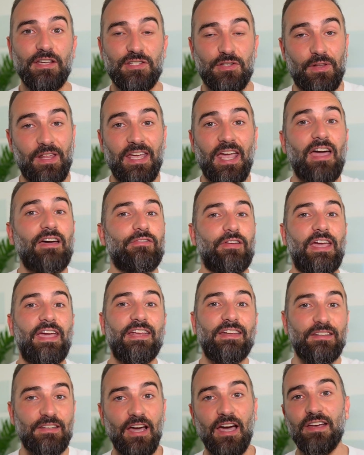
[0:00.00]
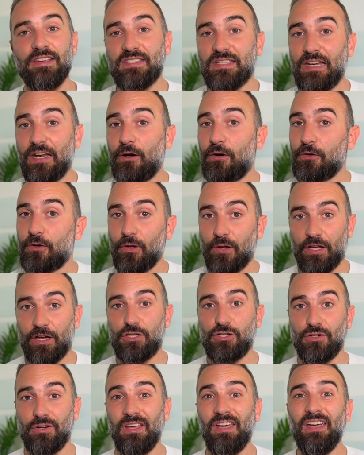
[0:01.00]
So they have a nice little
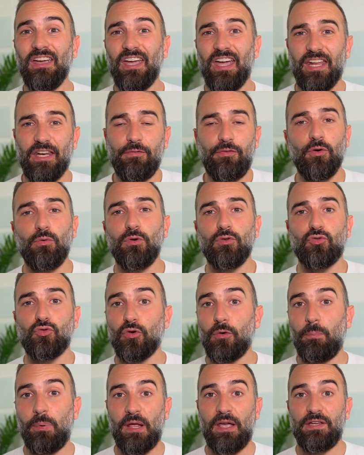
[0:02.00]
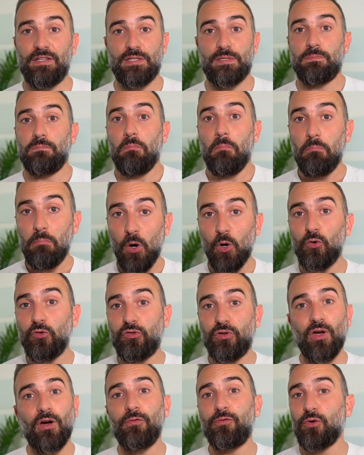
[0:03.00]
collection and if you want to replace
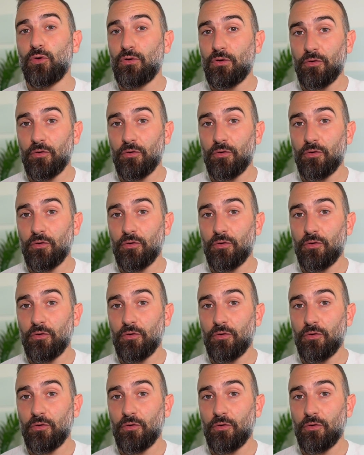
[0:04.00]
most of your